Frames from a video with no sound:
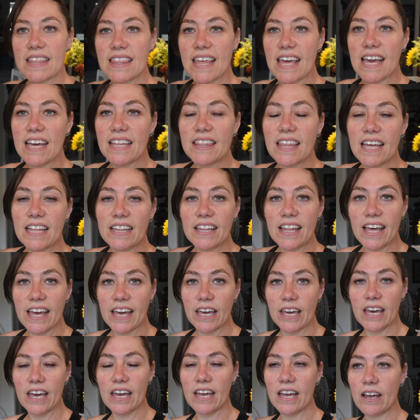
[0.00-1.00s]
thing that
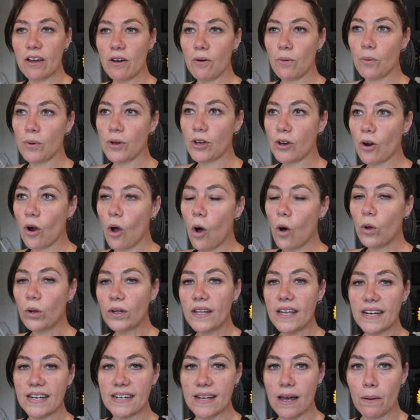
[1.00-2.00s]
like when you're
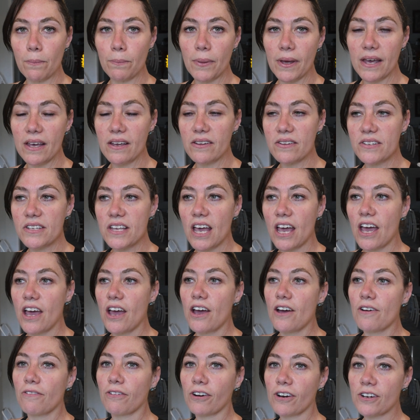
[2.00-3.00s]
holding dumbbells
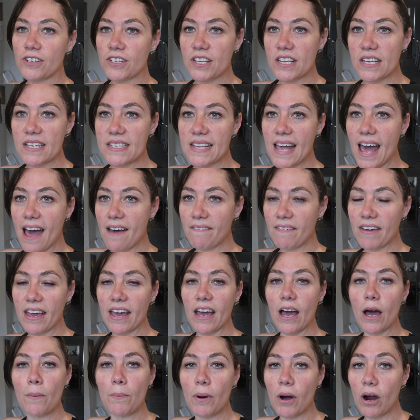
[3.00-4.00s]
versus
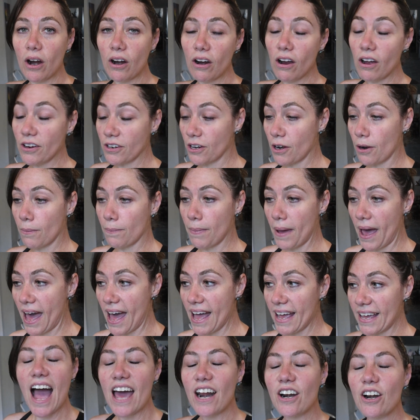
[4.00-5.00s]
having a bar on your
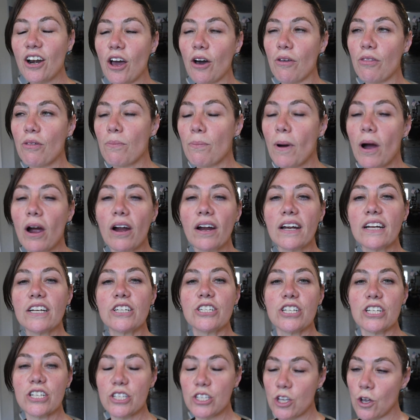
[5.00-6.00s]
back, I don't know, the bar is
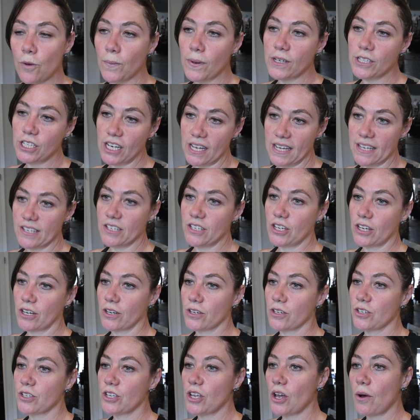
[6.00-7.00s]
just so much
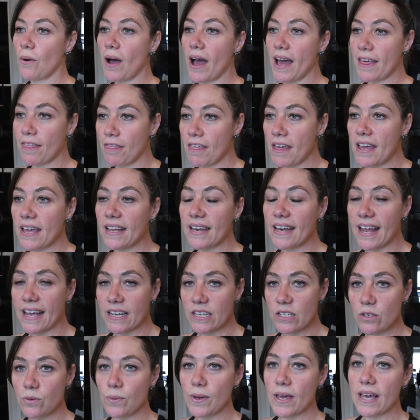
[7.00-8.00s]
easier. So I think
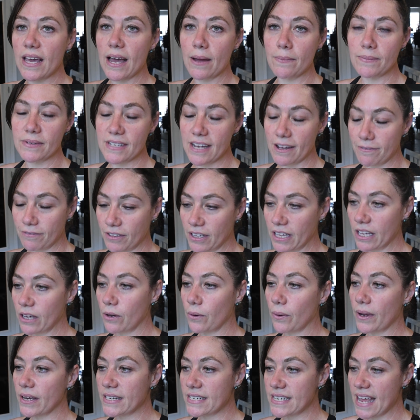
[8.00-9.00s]
next week I'm definitely
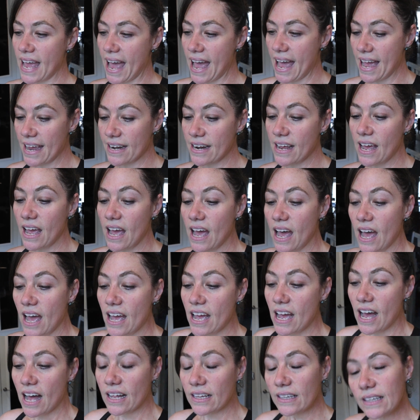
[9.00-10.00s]
going to add
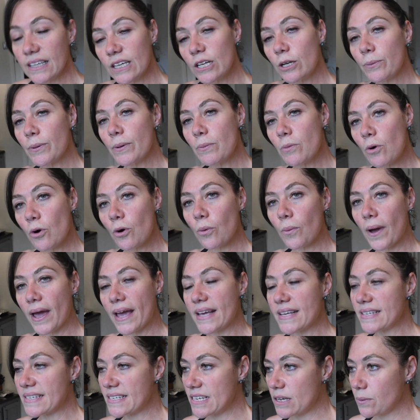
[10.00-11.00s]
a little bit more
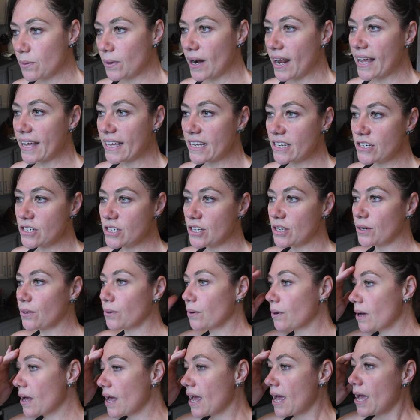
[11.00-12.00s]
weight, see what I can
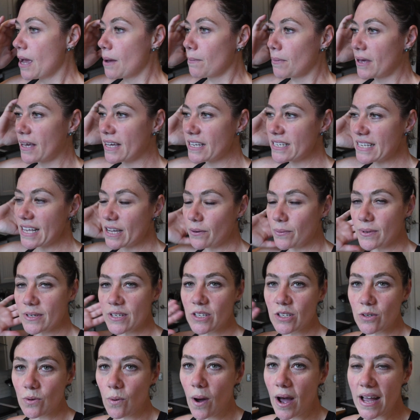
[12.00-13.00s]
do, because like with
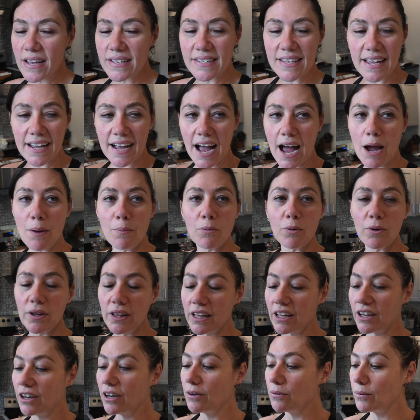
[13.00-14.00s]
squats, like I'm
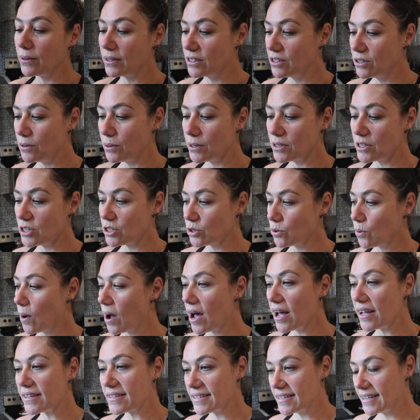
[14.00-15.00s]
really good with doing
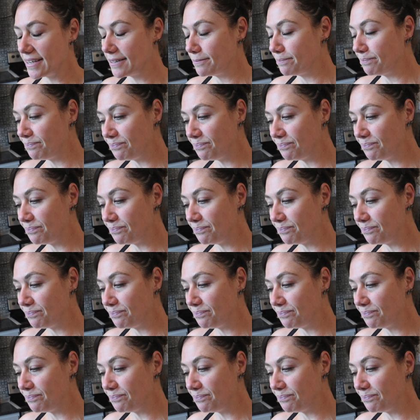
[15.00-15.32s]
squats, and